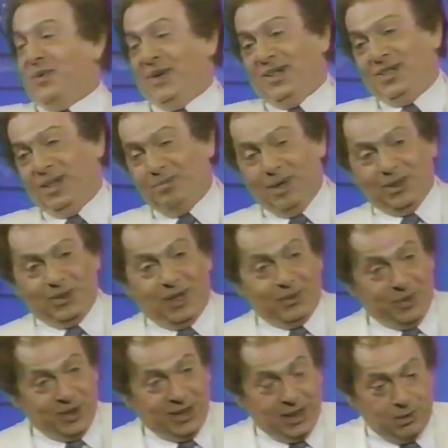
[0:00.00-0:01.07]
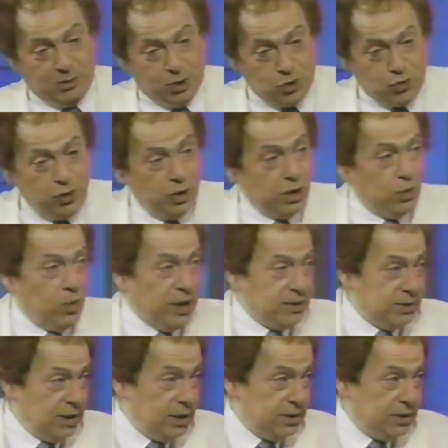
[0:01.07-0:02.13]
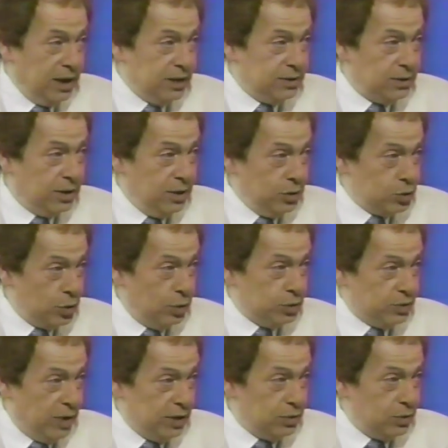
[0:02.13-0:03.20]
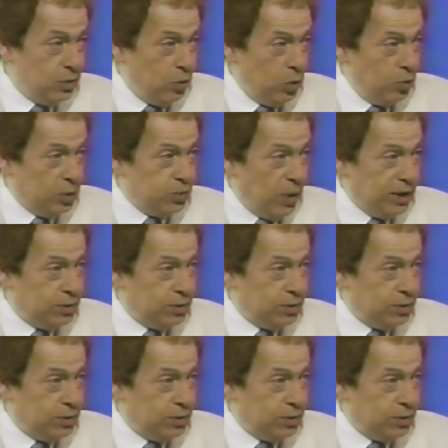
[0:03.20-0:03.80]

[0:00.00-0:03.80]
crazy about you. I really am. There's 3 other white late-night shows, right? All with white